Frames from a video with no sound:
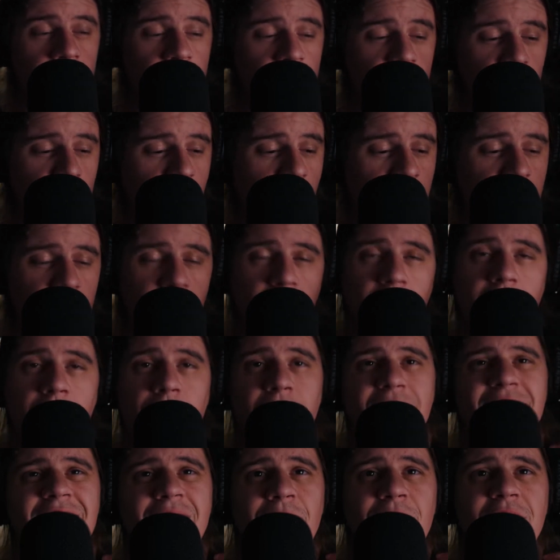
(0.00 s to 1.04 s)
drop some
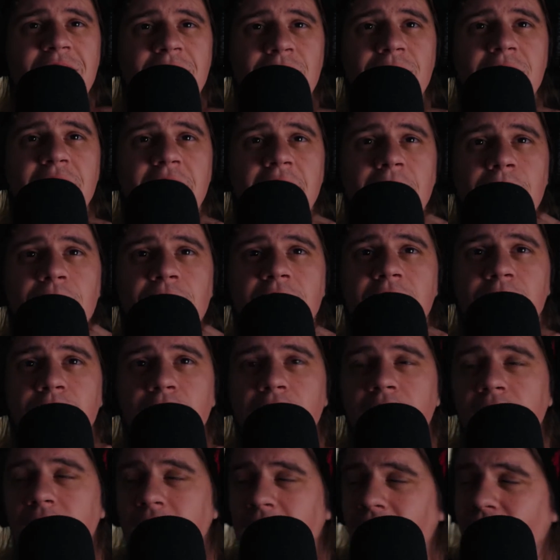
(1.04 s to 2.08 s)
comments, give me some tips,
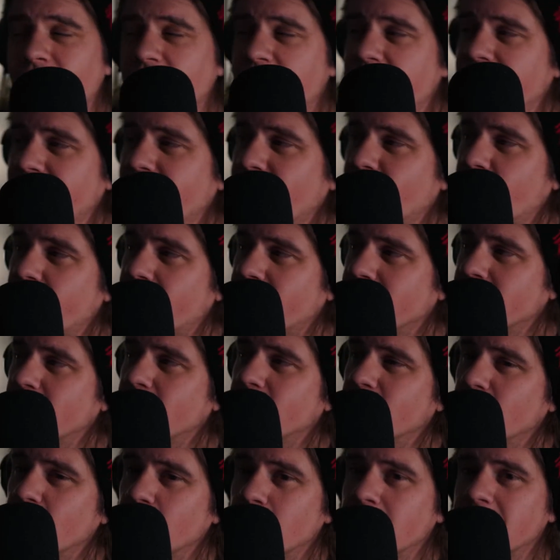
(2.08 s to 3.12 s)
but everything I've read on
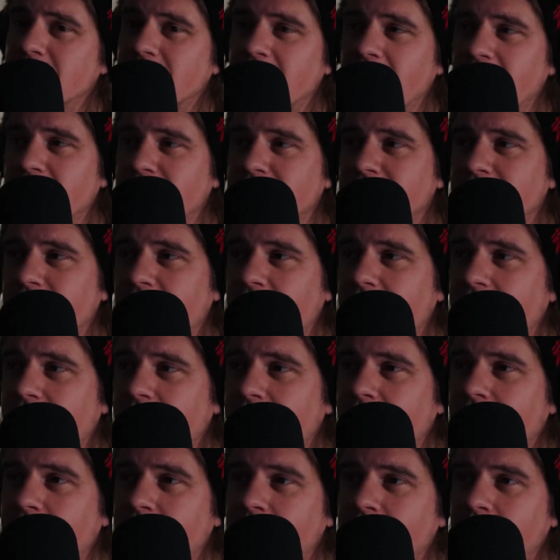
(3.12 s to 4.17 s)
YouTube says,
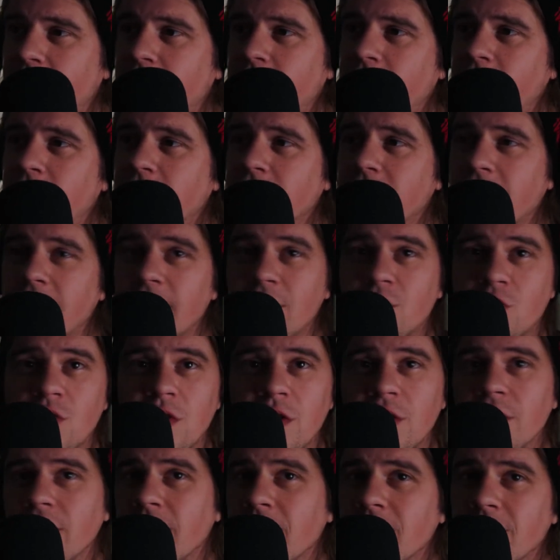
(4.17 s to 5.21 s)
get a
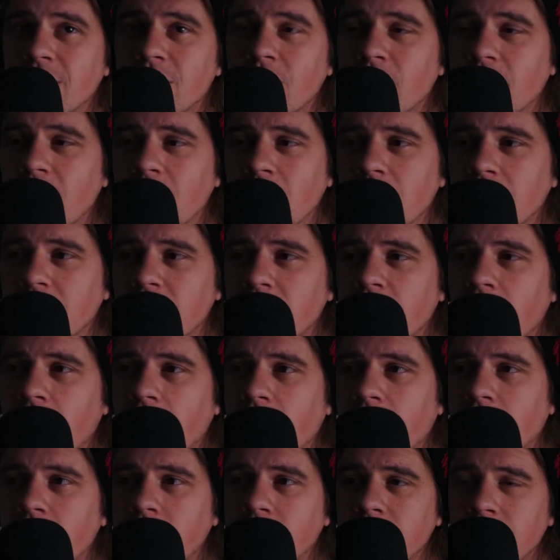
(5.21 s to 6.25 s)
drill, get a circular
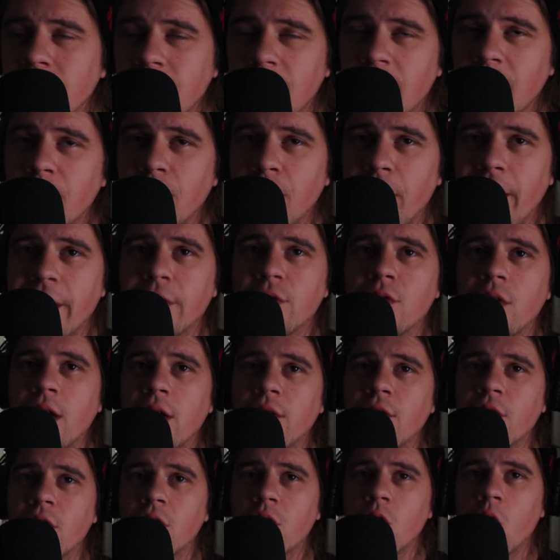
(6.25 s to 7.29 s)
saw, impact
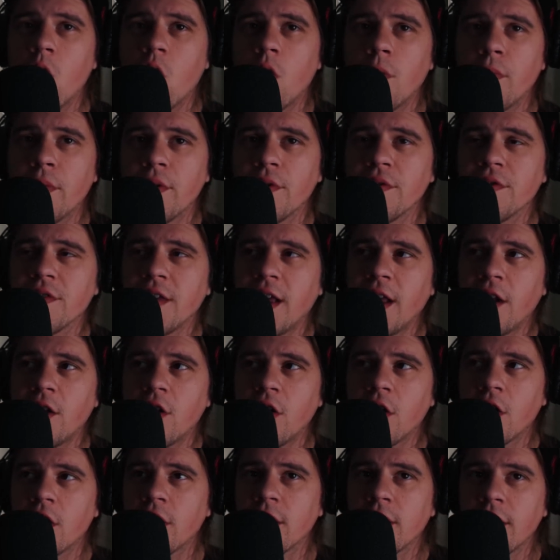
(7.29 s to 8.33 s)
driver, orbital
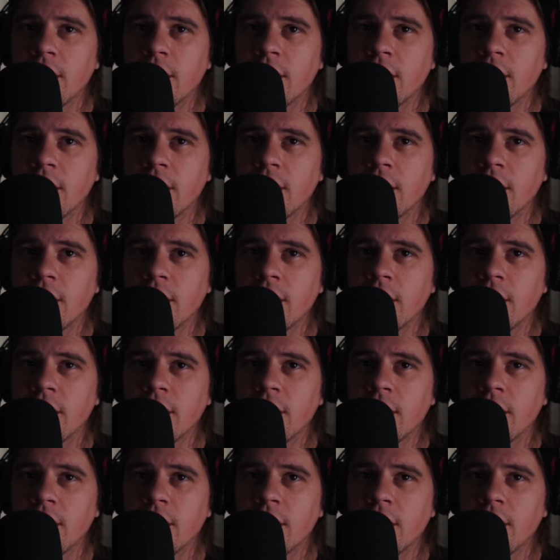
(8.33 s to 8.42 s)
sander.